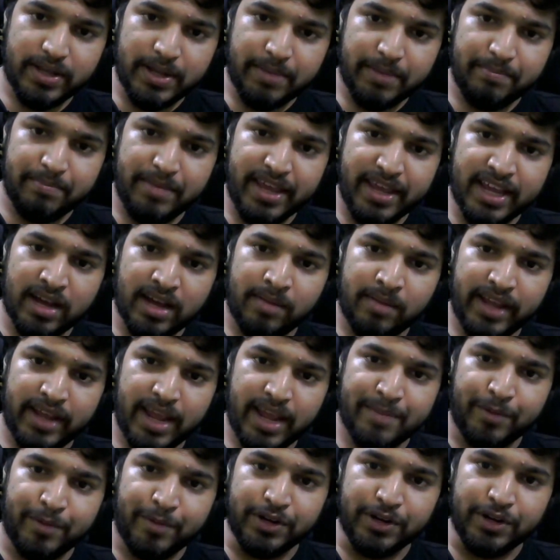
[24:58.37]
B comma A
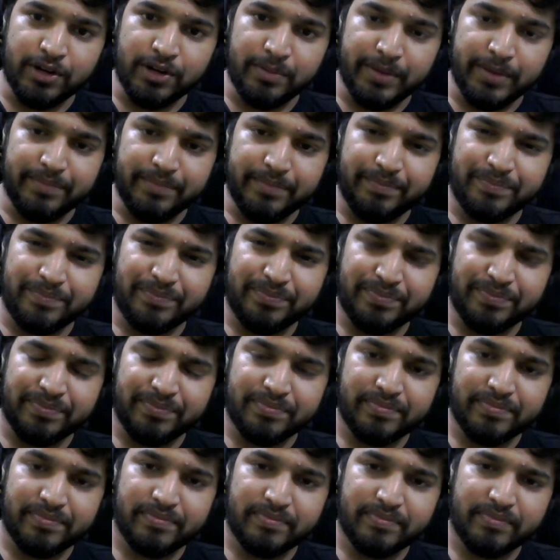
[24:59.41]
modulo B.
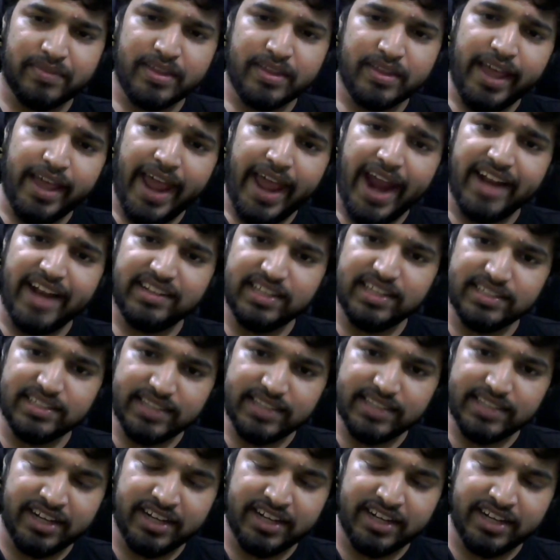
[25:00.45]
And this
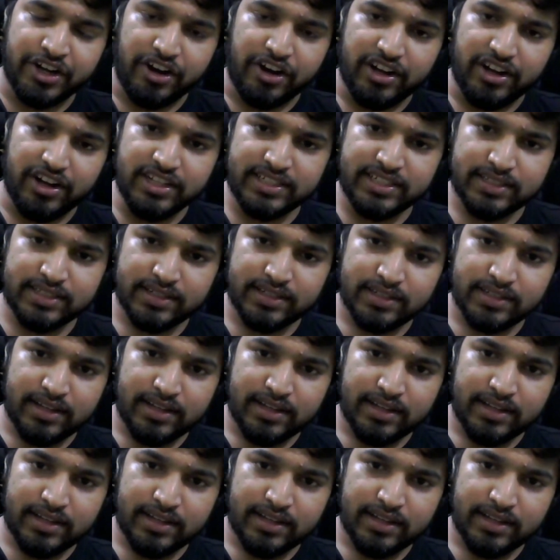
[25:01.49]
in turn calls